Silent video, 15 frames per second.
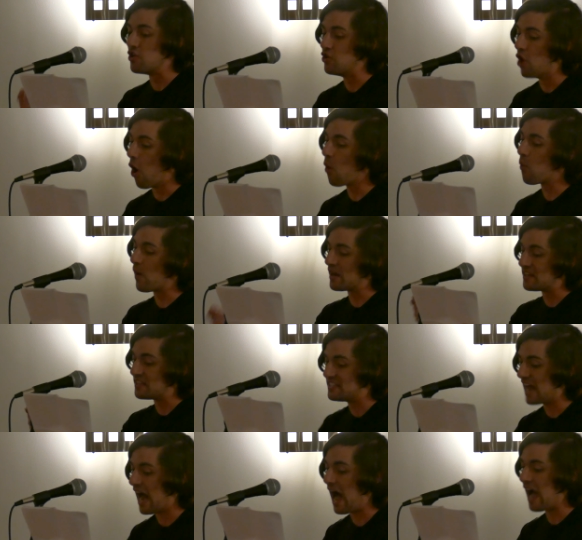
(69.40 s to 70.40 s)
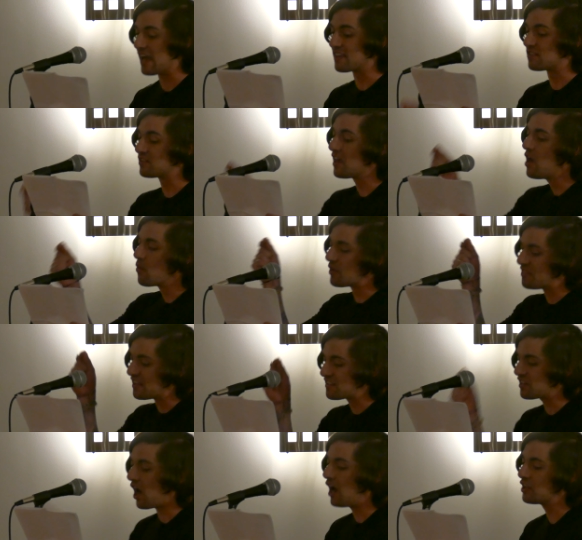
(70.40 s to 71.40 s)
no one dies. With
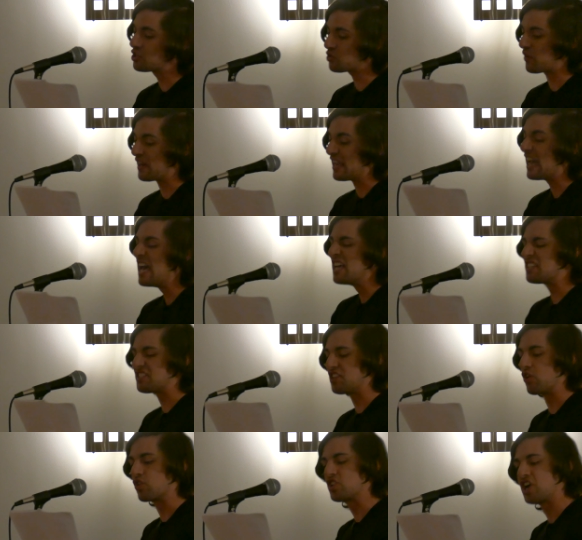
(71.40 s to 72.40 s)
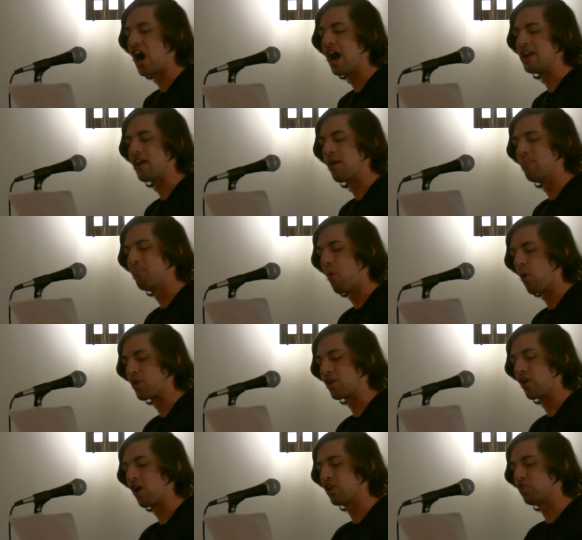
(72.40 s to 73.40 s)
this country still cut a
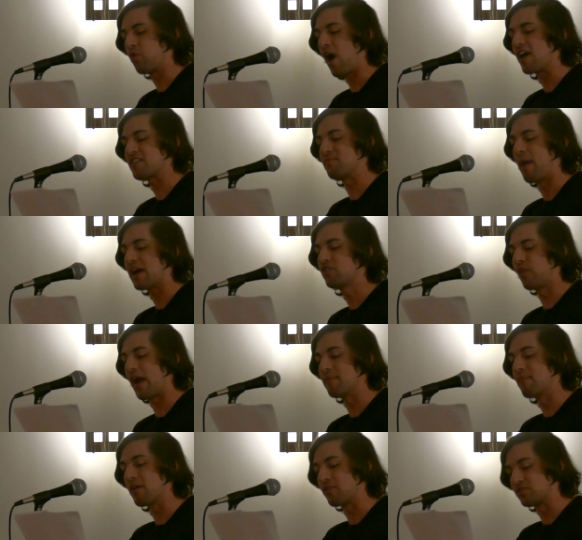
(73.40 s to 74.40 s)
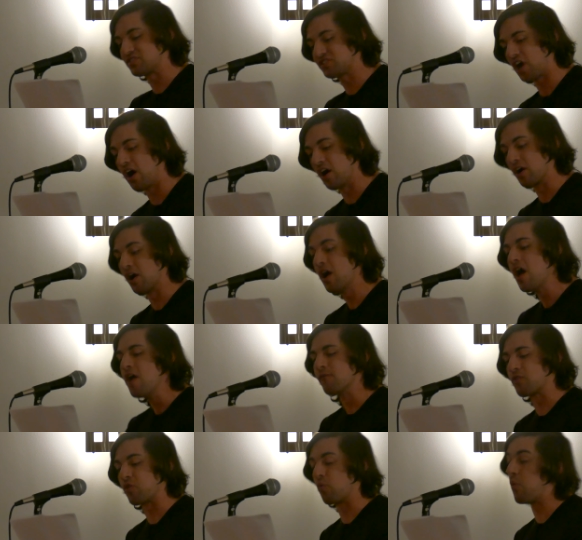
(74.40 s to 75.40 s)
border across my grandmother's tongue
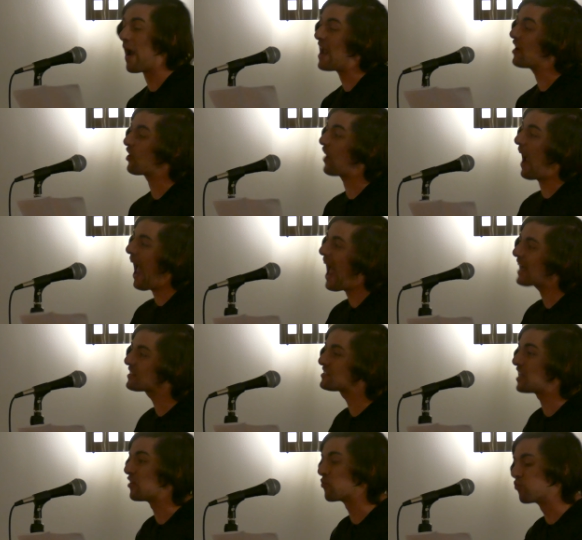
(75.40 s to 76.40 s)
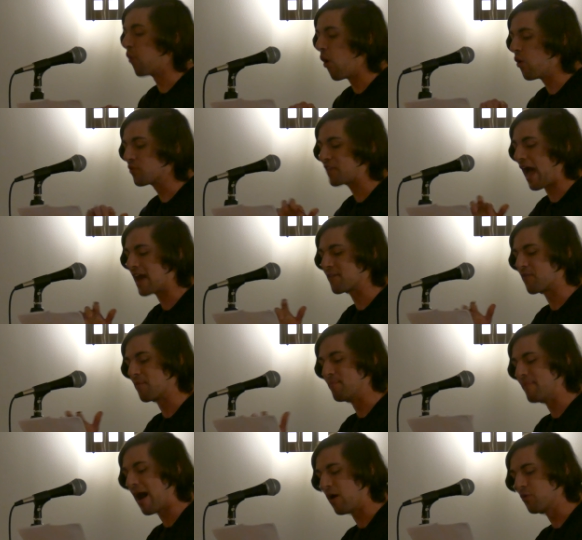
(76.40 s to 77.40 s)
for the way her accent rolls out of her
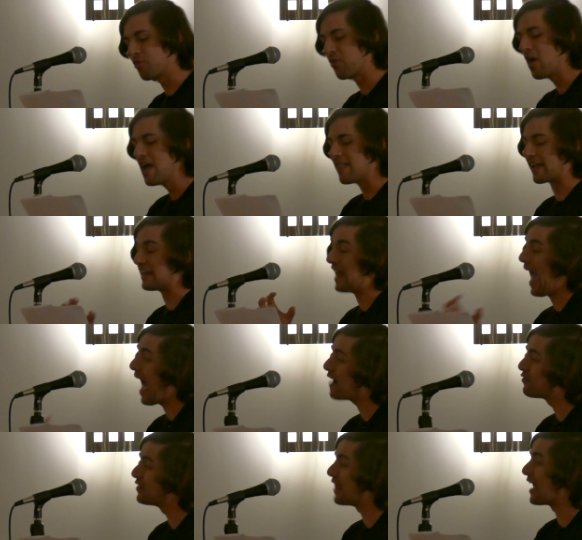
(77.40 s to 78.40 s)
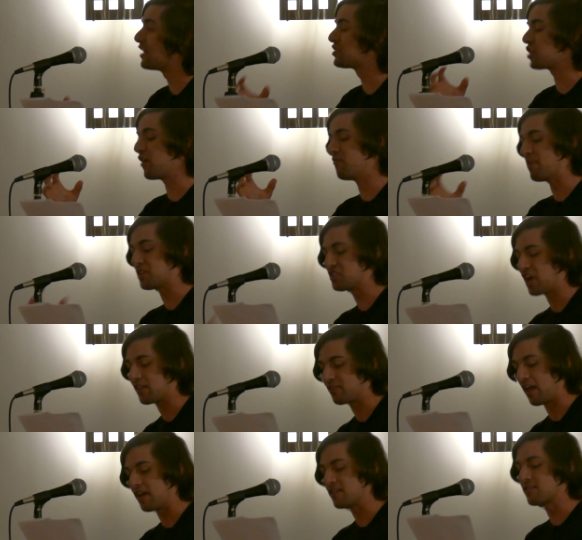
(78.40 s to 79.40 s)
mouth like an avalanche of
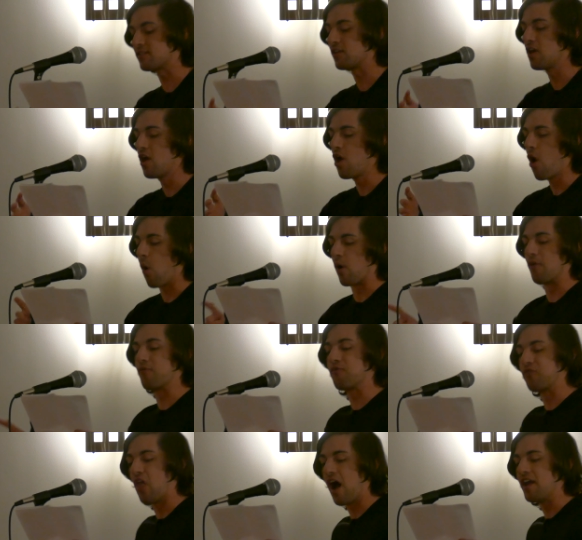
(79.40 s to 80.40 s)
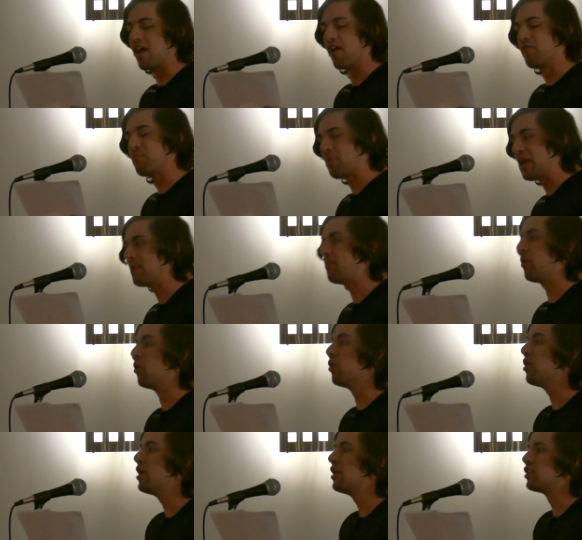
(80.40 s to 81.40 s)
machetes or a flood of
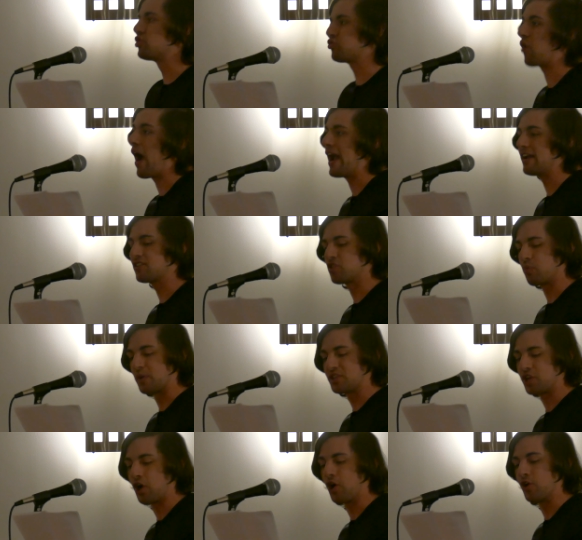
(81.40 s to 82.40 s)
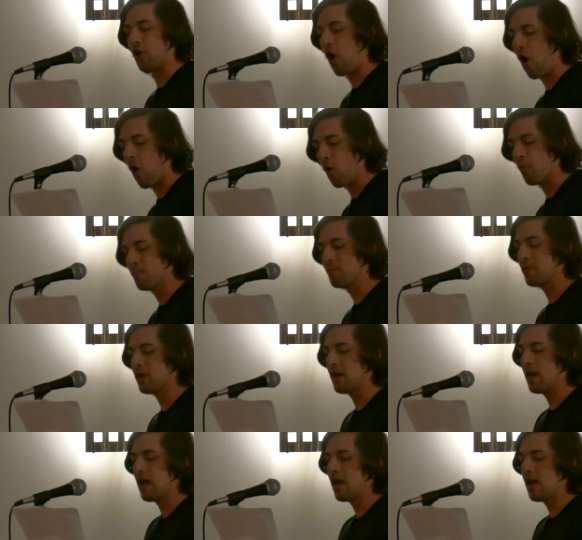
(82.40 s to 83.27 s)
people trying to return home.